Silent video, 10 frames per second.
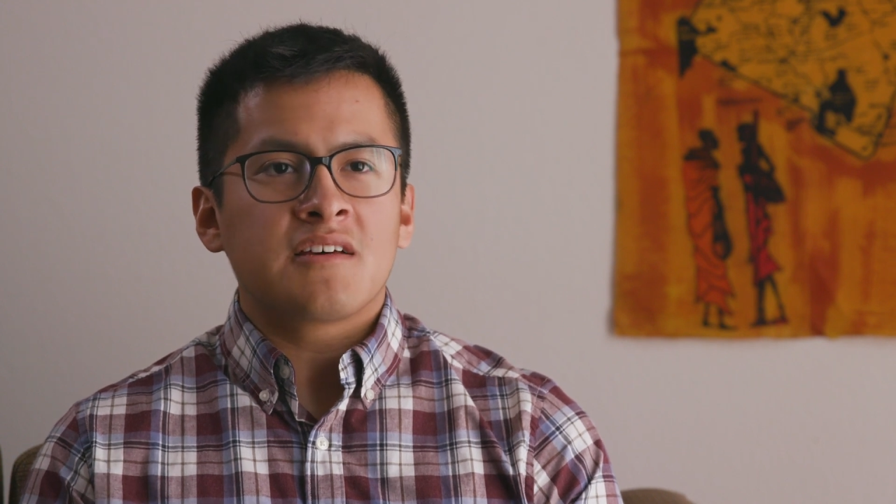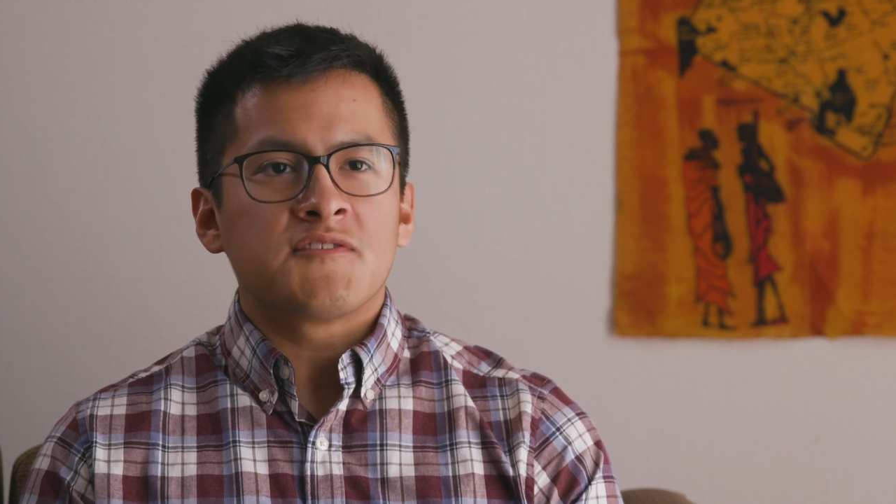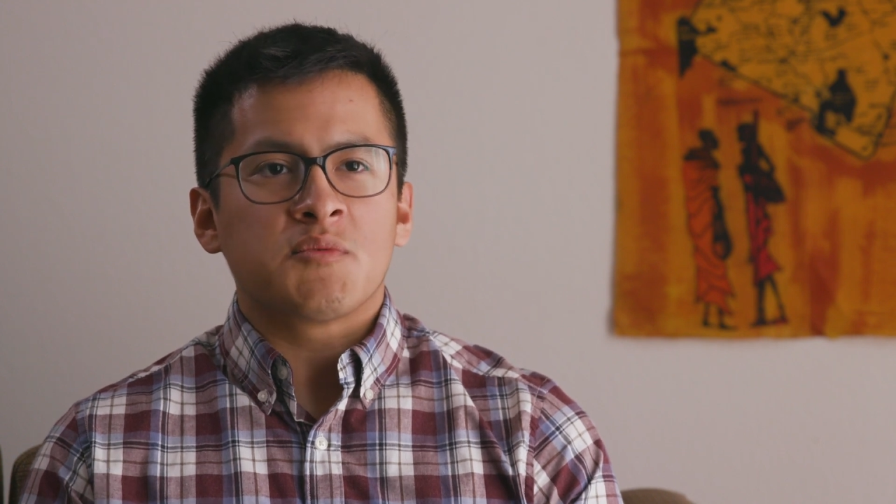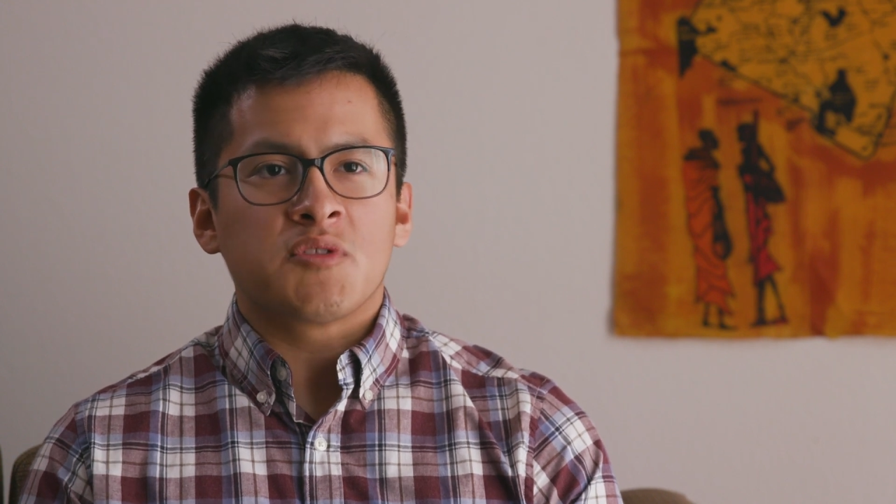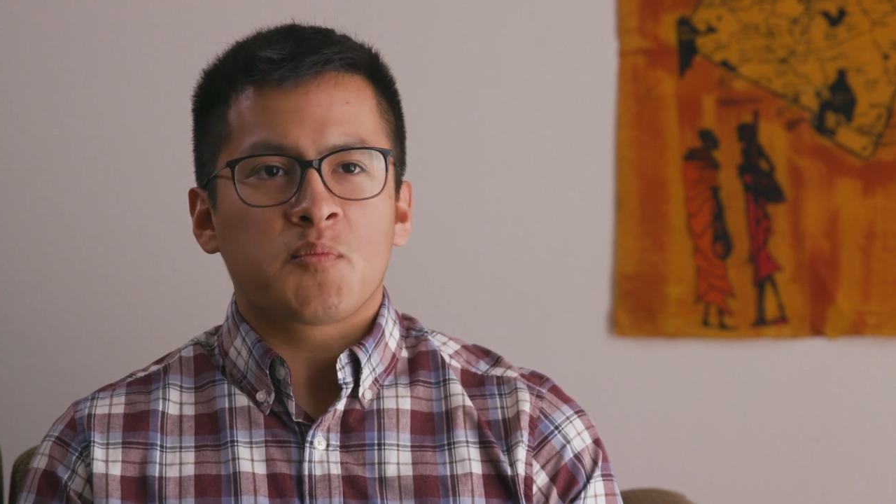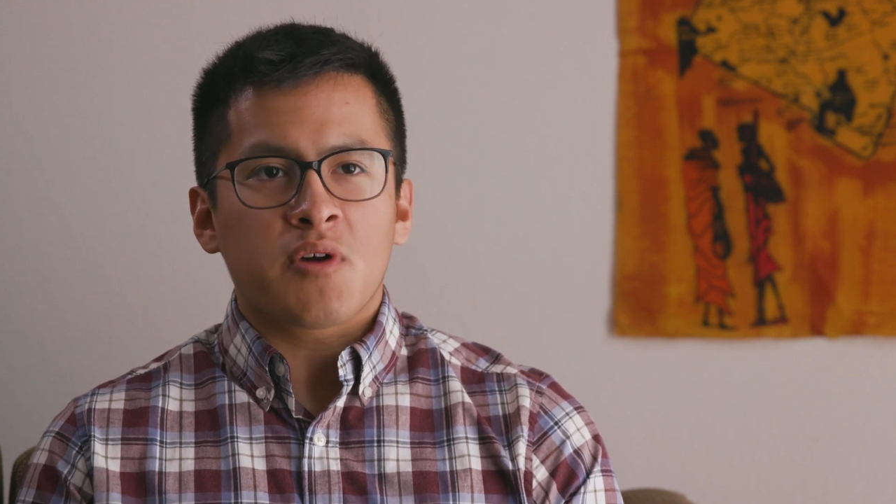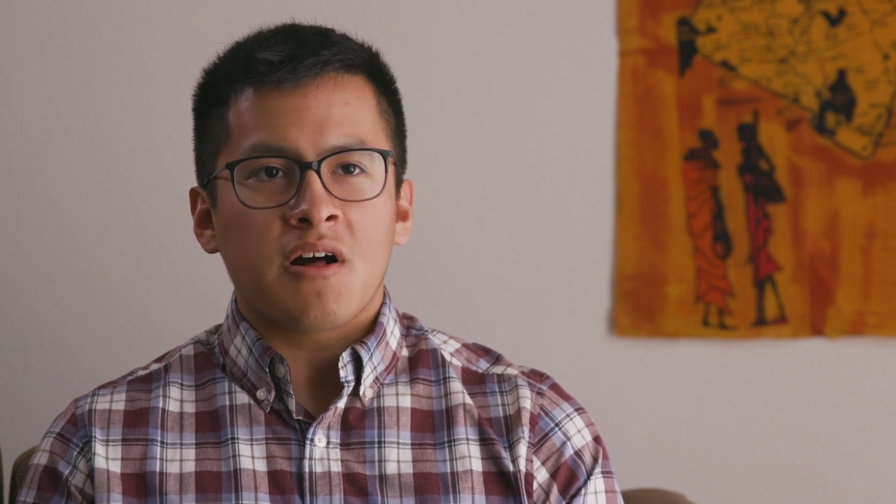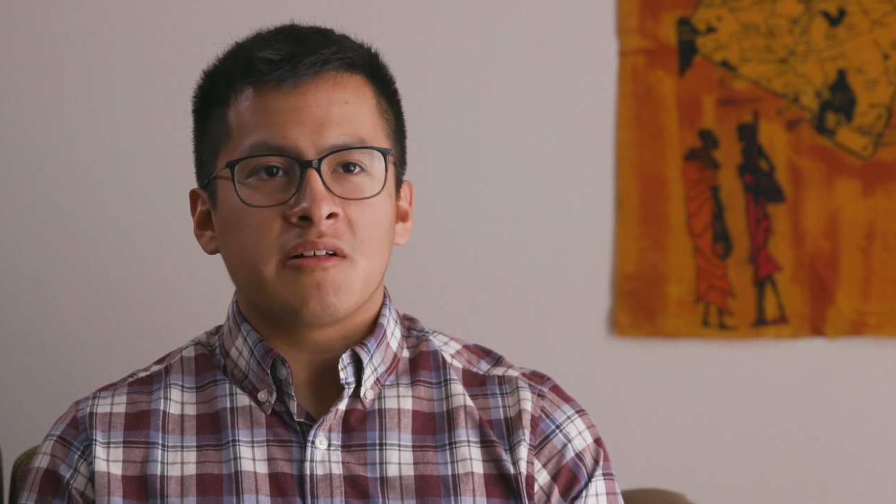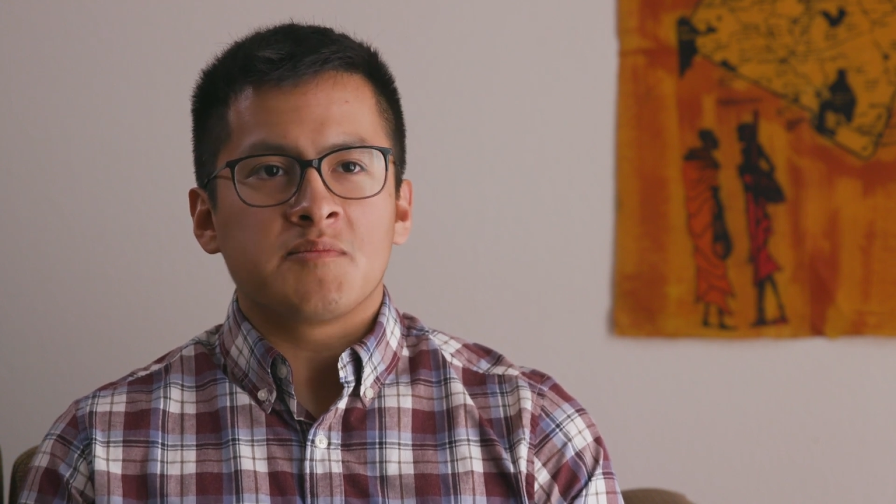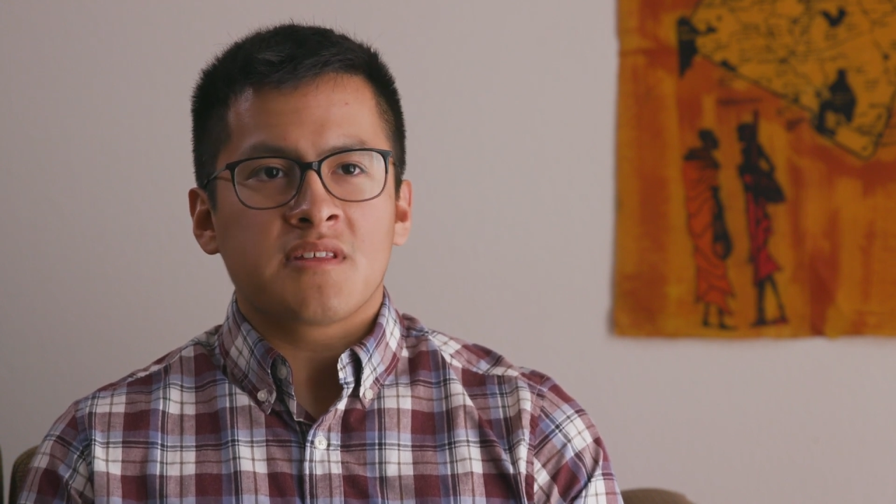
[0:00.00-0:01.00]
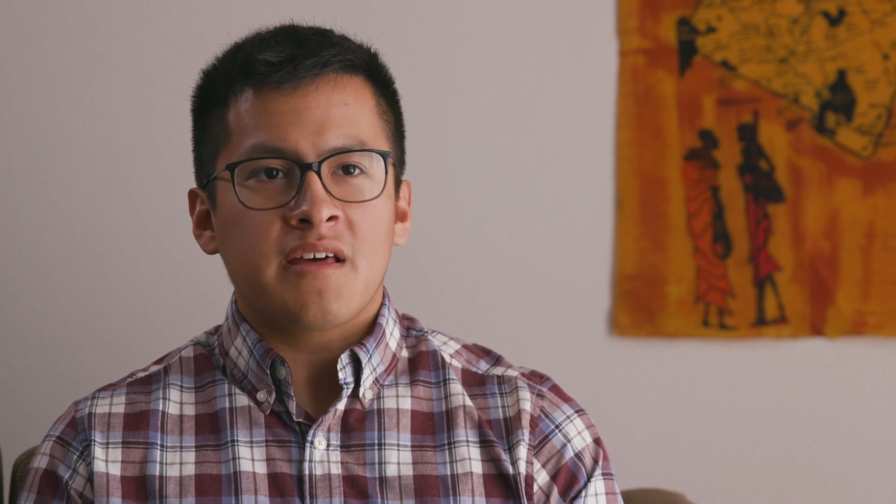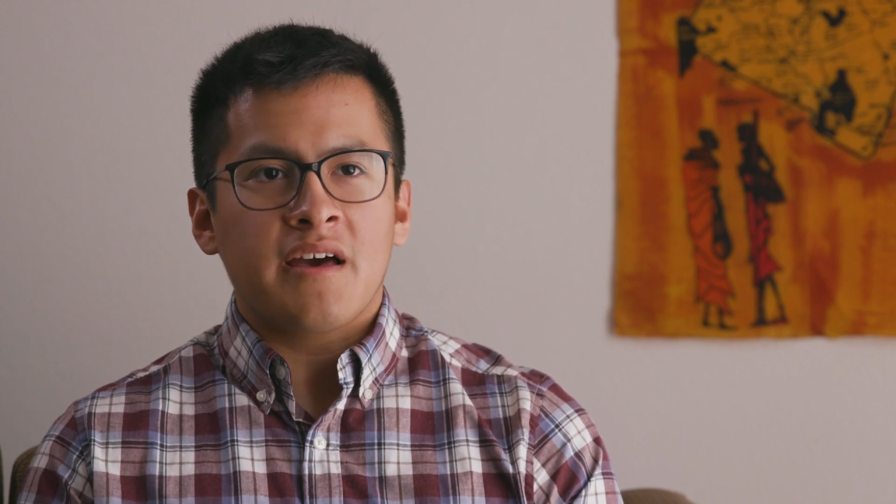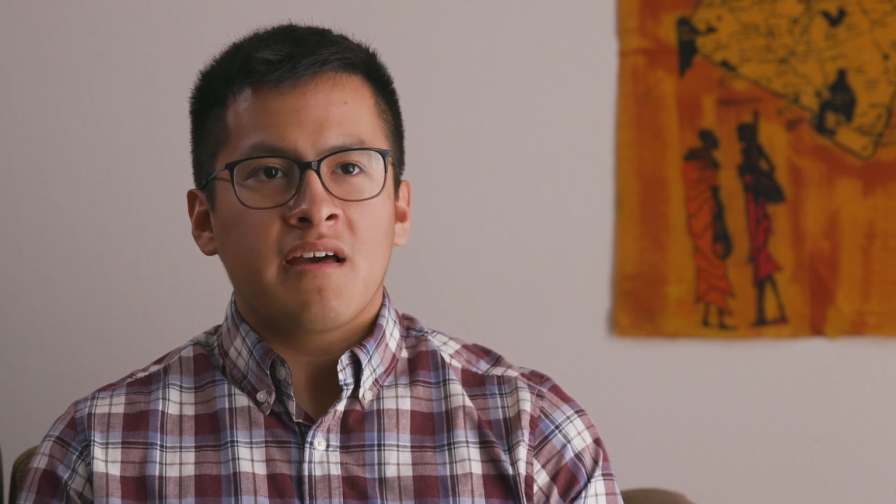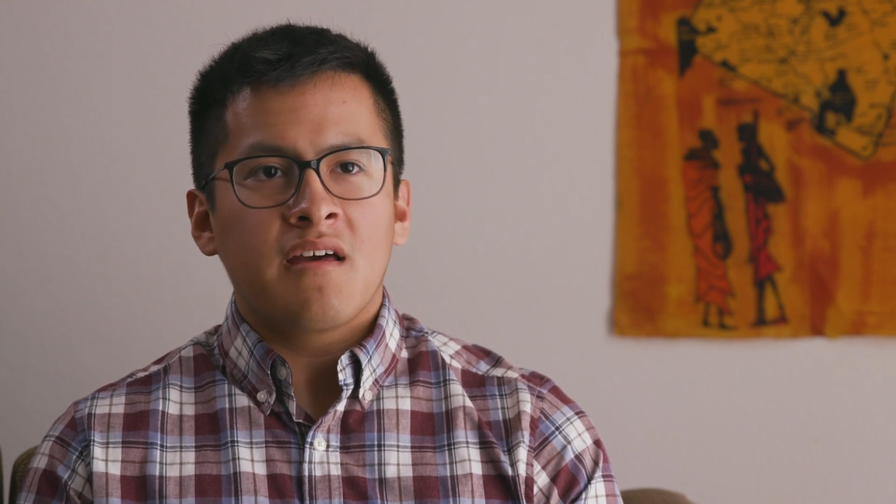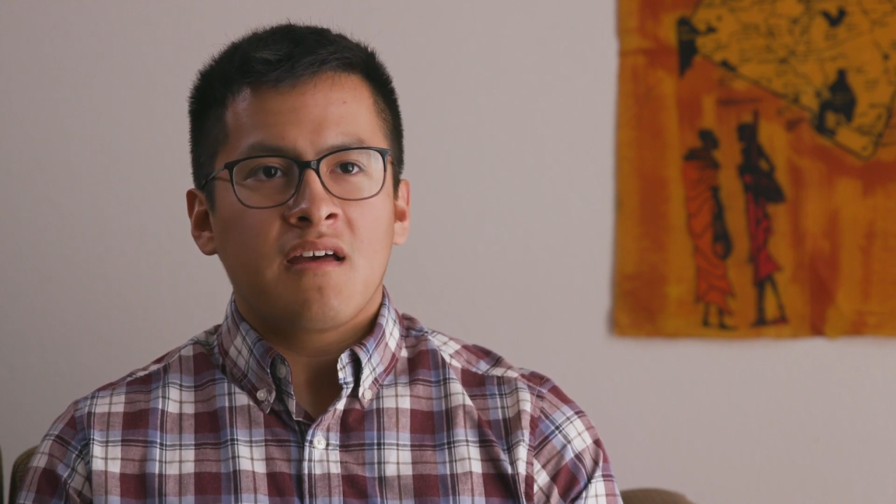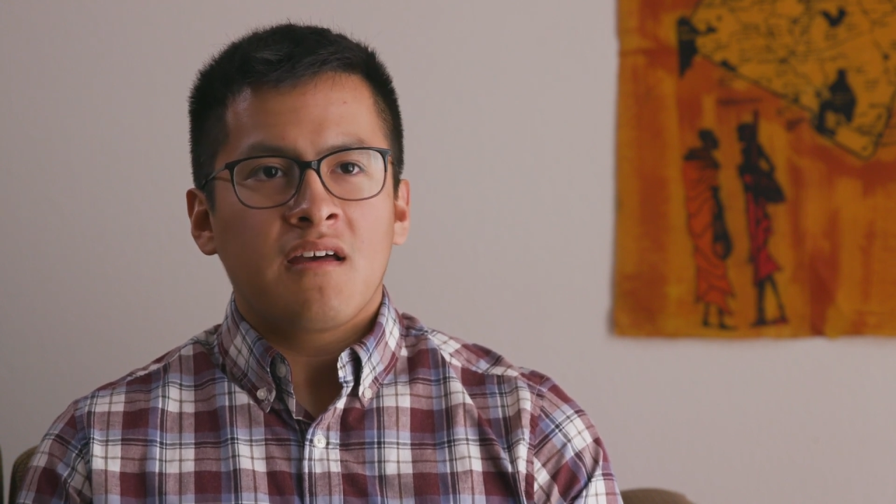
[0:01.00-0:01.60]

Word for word: of some of the problems that